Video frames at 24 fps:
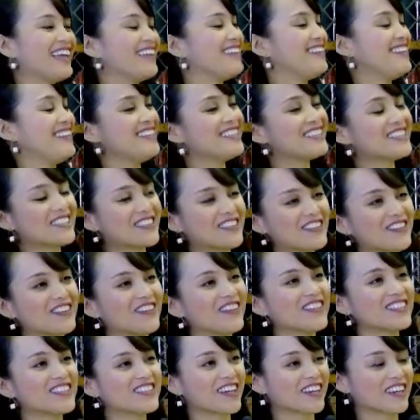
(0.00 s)
These
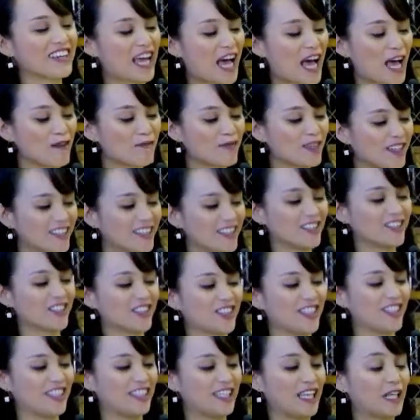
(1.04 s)
tools are the
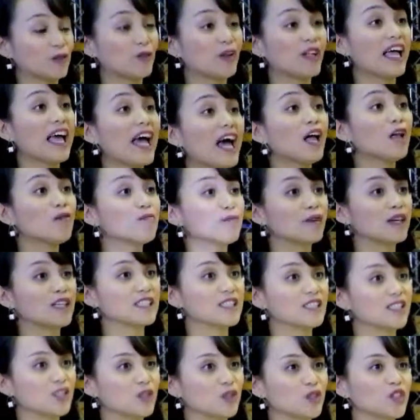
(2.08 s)
ammunition that will help
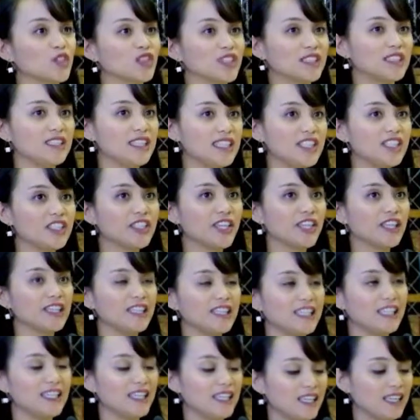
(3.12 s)
us to
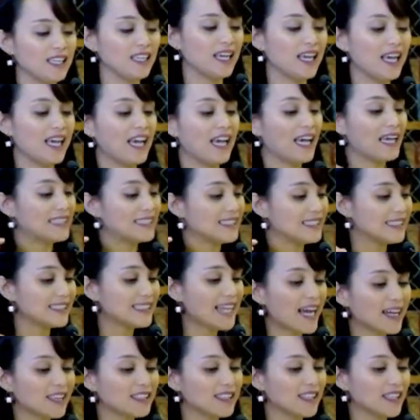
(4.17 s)
strategically and
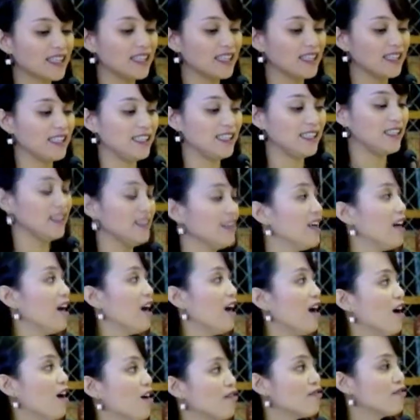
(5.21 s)
tactically
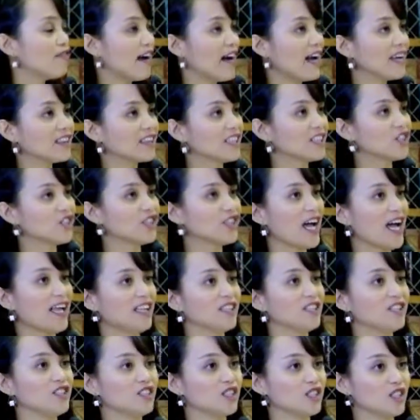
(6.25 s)
fight the
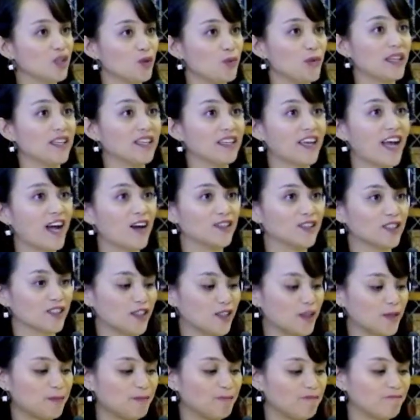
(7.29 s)
challenges we encounter.